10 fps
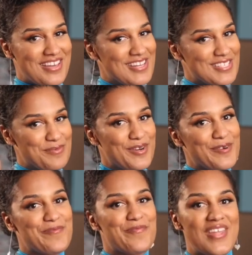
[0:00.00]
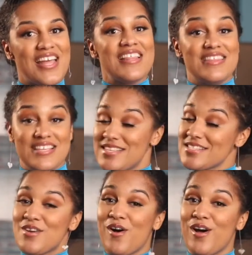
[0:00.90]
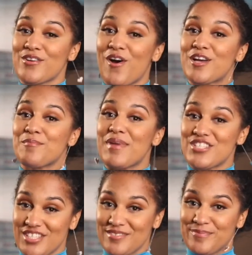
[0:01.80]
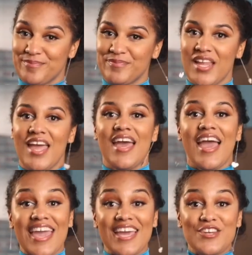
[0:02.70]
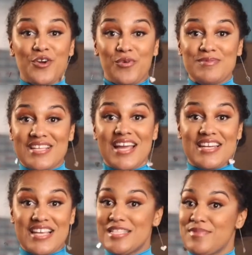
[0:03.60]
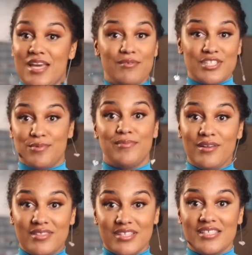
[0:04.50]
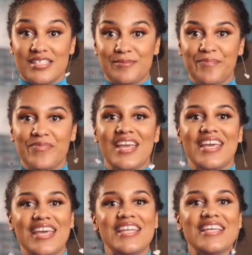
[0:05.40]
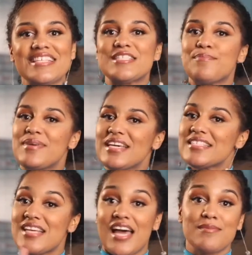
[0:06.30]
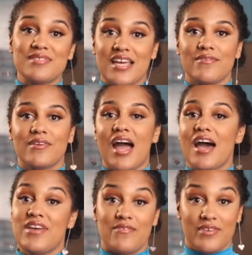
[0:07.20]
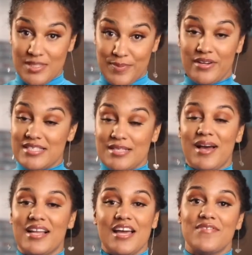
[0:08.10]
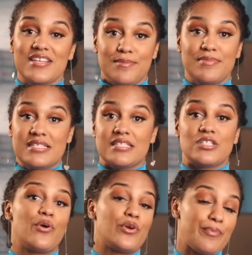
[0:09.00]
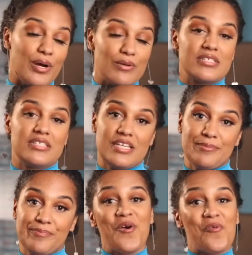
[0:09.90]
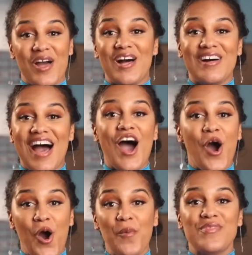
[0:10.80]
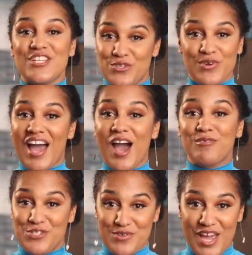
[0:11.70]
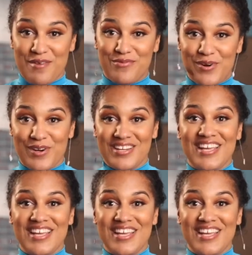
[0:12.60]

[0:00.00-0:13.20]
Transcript: customer. This is called automation. And your website needs to be able to promote this. It is the biggest time saver I've ever experienced in my life as a business owner personally. Well, I hope that you got what you came for.